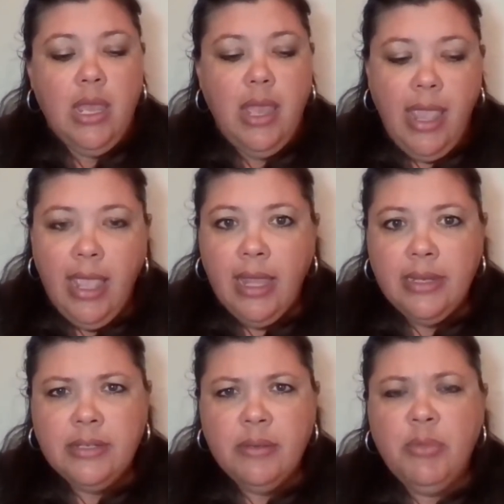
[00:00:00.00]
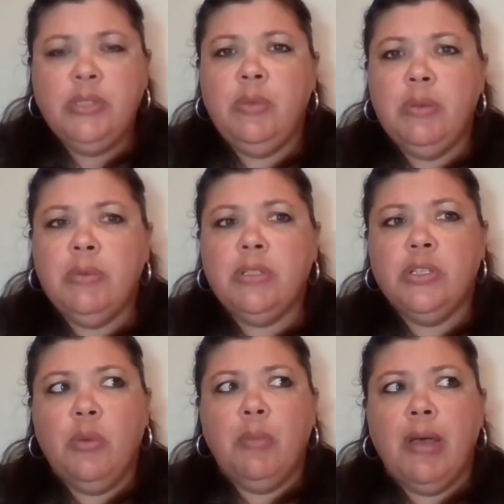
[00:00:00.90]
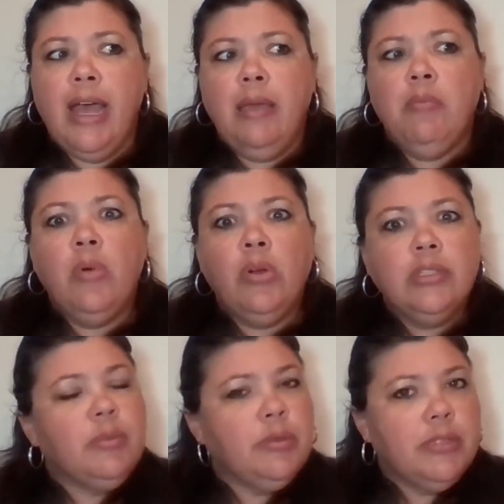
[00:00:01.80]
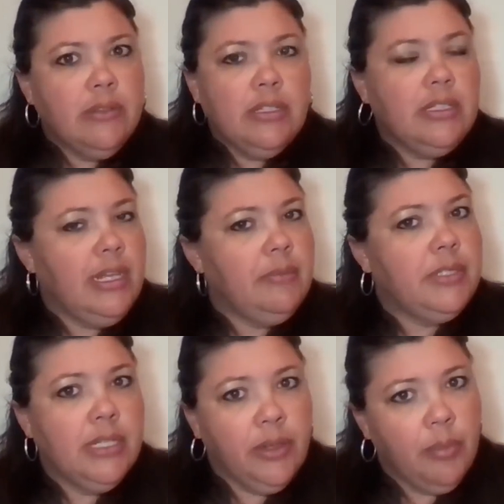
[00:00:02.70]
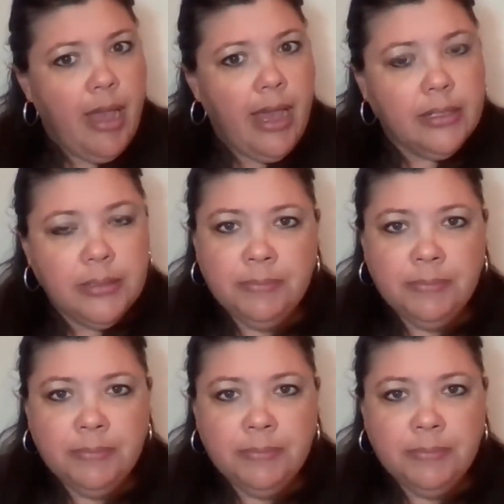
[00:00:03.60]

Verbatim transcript: And most people don't buy multiples of the same sticker pack.